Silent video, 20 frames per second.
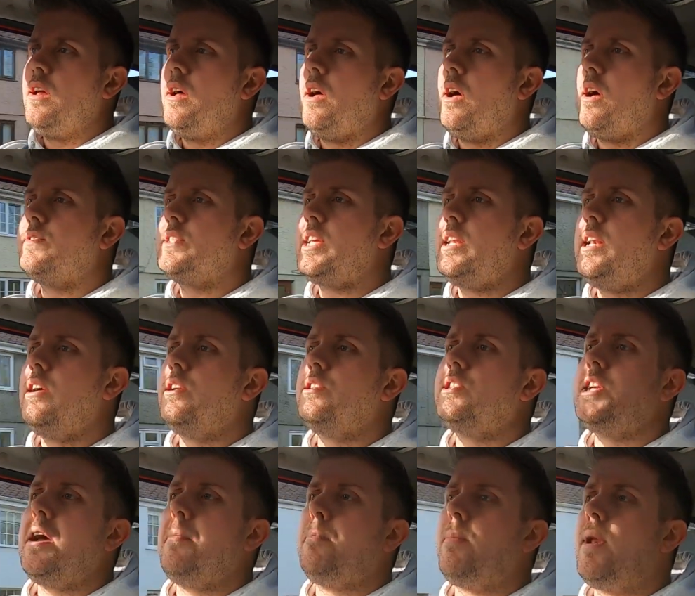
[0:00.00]
Obviously a little
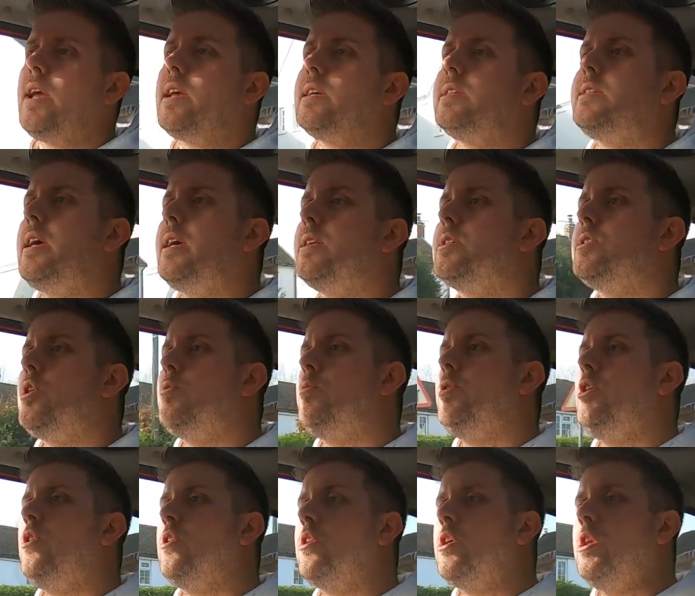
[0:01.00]
damp, like I said, so we're
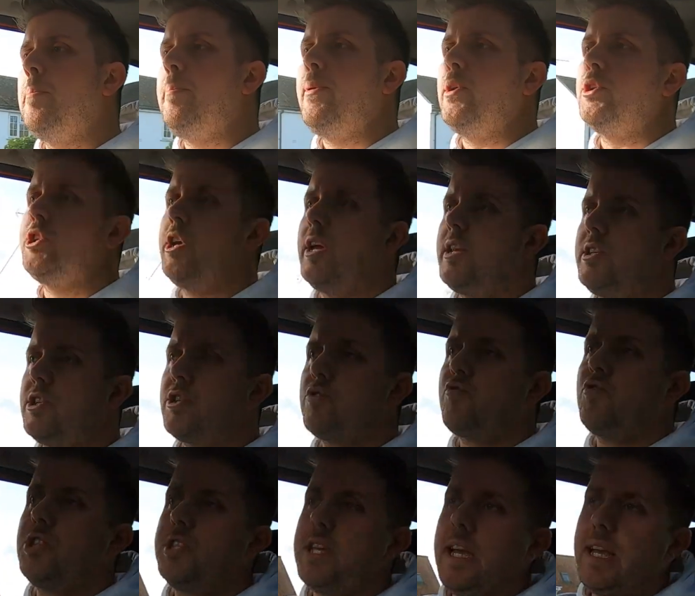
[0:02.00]
not going to push it just
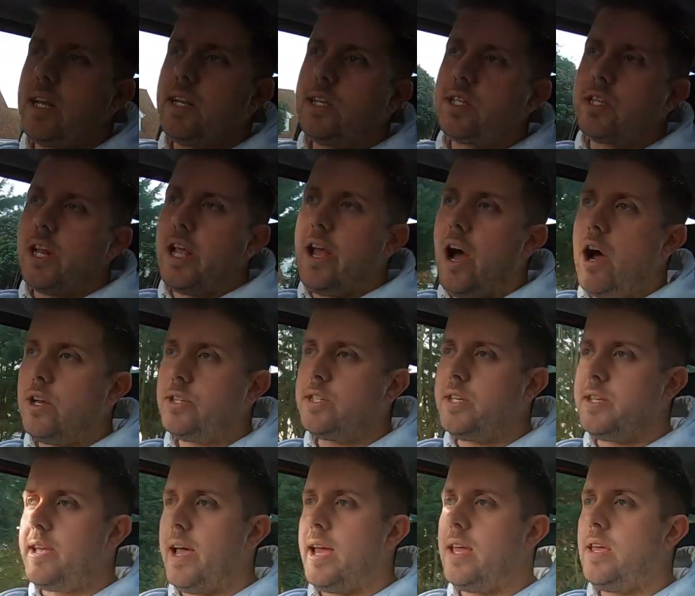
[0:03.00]
ridiculously hard
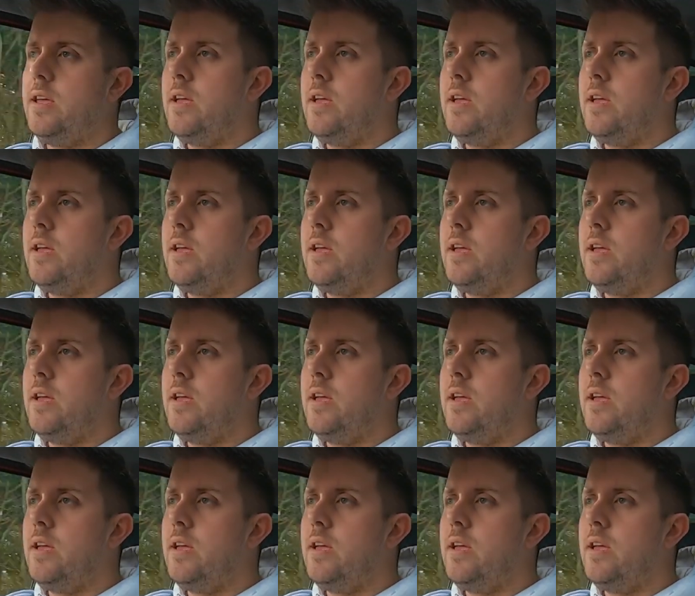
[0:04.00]
today.